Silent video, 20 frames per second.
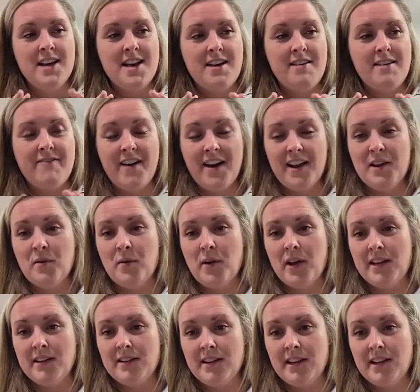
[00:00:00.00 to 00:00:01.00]

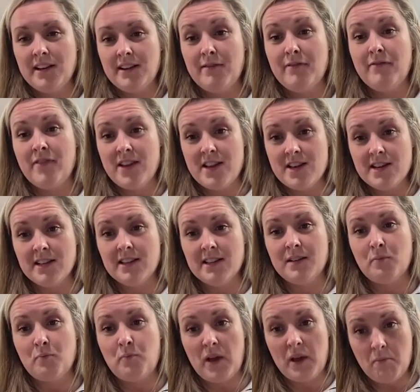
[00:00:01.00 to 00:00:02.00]
evaluated
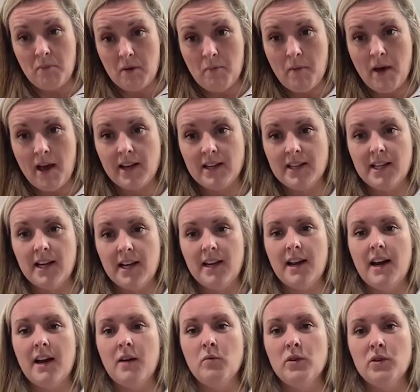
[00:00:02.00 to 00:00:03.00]
Fia's baby Meg
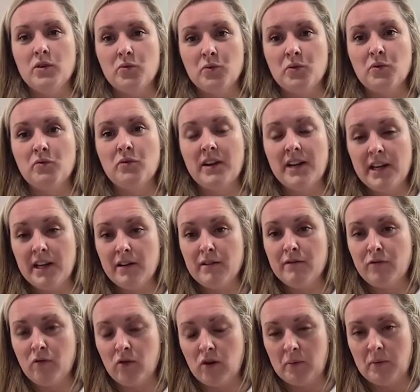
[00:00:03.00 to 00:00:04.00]
data, which was really
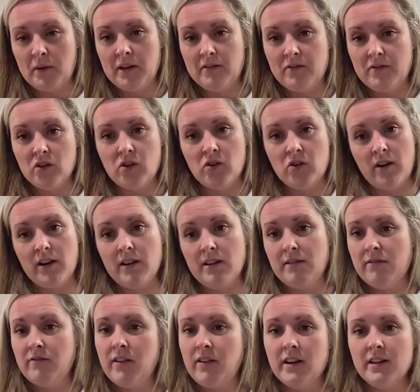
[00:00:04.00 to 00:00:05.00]
informative to trying to
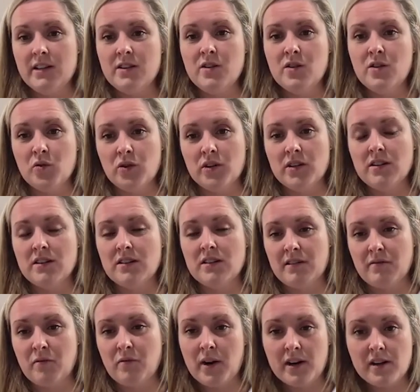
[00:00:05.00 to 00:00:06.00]
find sources
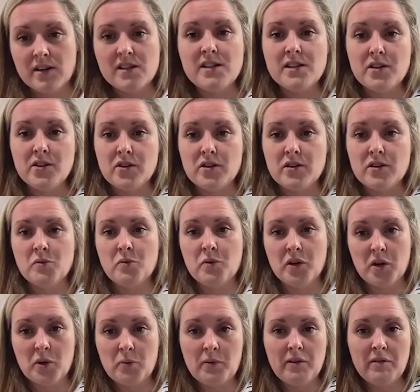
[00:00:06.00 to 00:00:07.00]
of where her seizures were
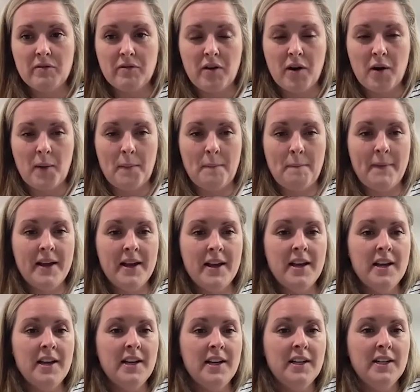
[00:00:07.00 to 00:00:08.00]
coming from.
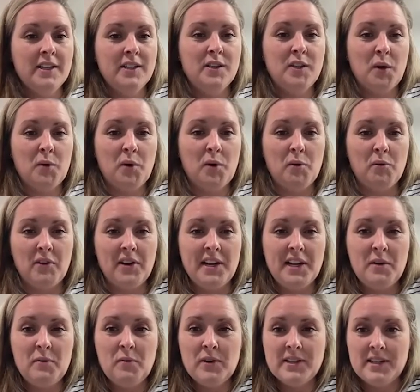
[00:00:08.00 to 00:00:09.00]
So it
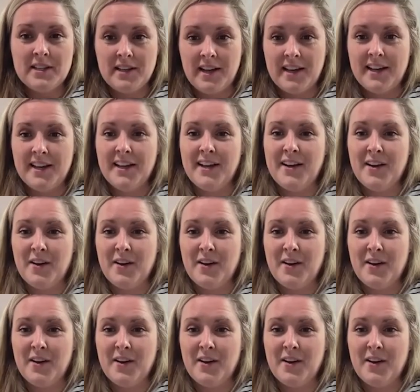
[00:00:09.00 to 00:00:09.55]
really was like